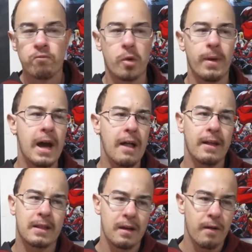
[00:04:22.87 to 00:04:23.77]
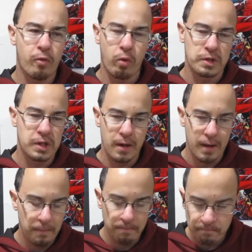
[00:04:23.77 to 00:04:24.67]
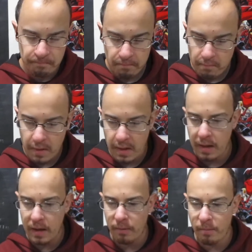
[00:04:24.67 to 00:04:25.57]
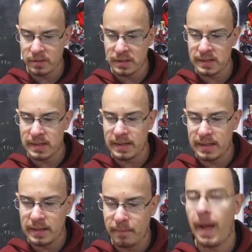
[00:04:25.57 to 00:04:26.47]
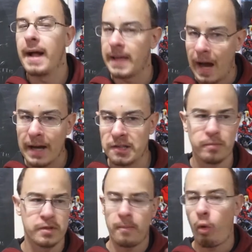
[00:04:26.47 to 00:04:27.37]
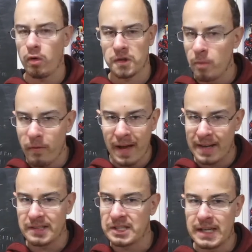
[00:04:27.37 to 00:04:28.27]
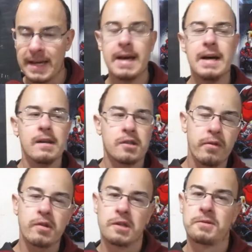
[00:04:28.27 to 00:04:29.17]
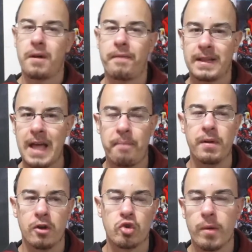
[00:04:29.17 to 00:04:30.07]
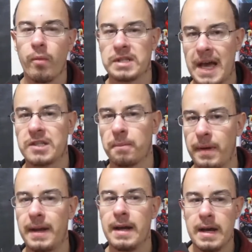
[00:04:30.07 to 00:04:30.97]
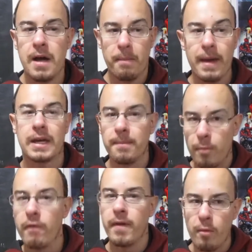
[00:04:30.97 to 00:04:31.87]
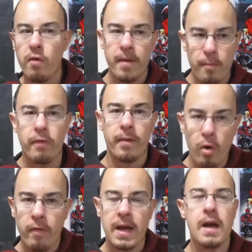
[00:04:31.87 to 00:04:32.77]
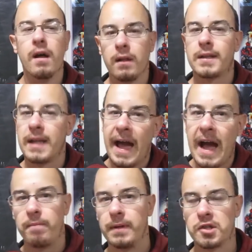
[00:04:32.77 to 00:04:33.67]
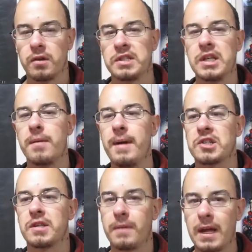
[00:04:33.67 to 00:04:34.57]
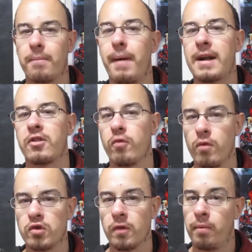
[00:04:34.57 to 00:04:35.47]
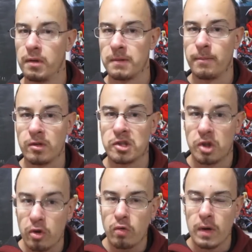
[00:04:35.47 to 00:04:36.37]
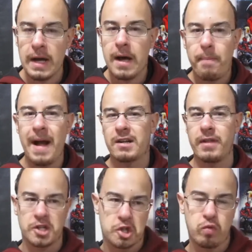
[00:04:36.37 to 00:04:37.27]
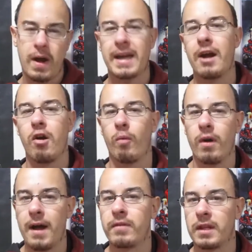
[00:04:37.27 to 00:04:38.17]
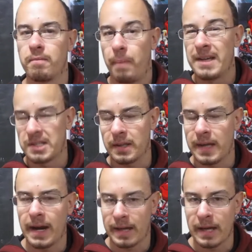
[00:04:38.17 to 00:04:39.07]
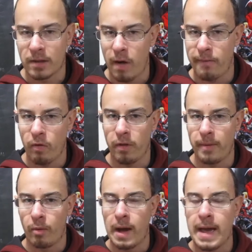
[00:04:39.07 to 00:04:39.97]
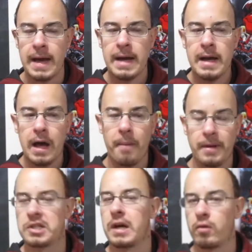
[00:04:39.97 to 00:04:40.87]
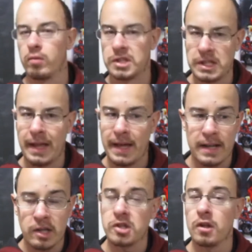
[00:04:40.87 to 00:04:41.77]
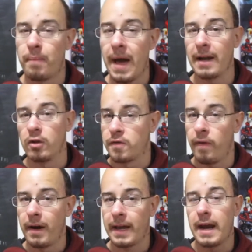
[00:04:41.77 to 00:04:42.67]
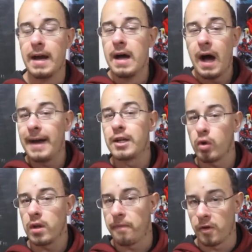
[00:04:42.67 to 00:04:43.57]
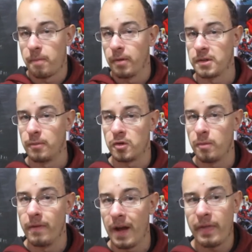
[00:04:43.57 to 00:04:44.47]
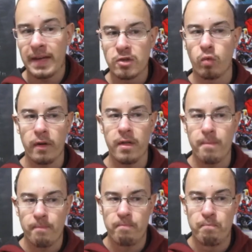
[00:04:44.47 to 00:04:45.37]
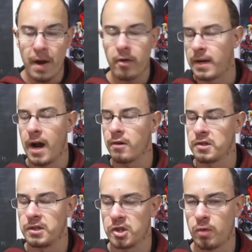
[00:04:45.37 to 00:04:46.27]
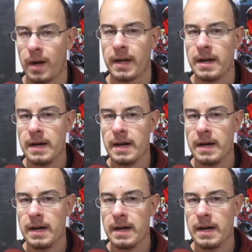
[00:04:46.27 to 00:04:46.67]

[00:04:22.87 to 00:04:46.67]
so we got, like, the, of course, Bad Guys, there was some horse movie I didn't see, so there's some stuff like that, but, you know, DreamWorks hasn't been making movie like they have been, so to see them actually getting back to the roots with Puss in Boots 2, back to that Shrek era where everything basically kind of kicked off for them in a way, it is kind of cool to see that, and it doesn't look bad, it looks fun. Again, I enjoyed the first Puss in Boots movie, I think he's one of the better characters in the Shrek